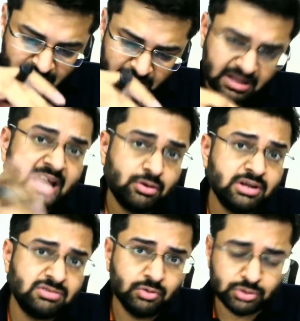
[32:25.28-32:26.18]

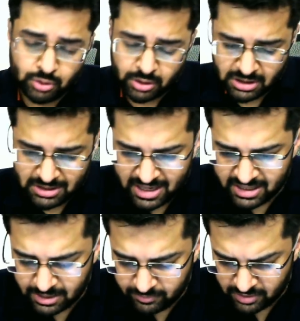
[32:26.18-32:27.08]
accuracy was good. They
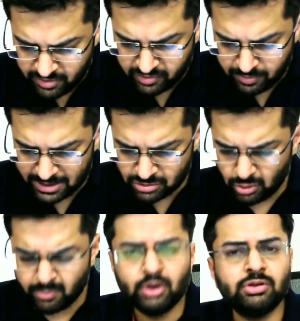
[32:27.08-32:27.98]
ended up with a 50 plus score
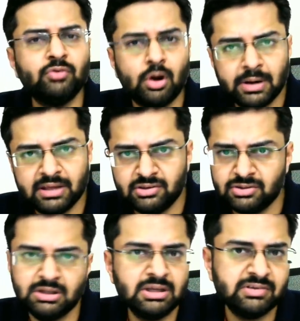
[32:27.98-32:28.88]
because of
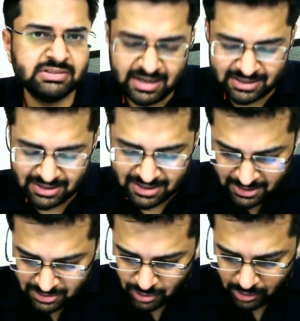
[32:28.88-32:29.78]
normalization. They were selected.
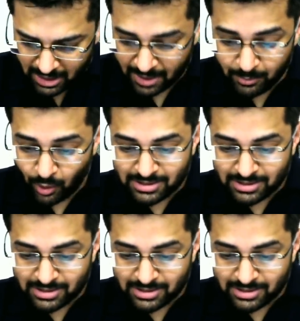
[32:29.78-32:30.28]
So I'm not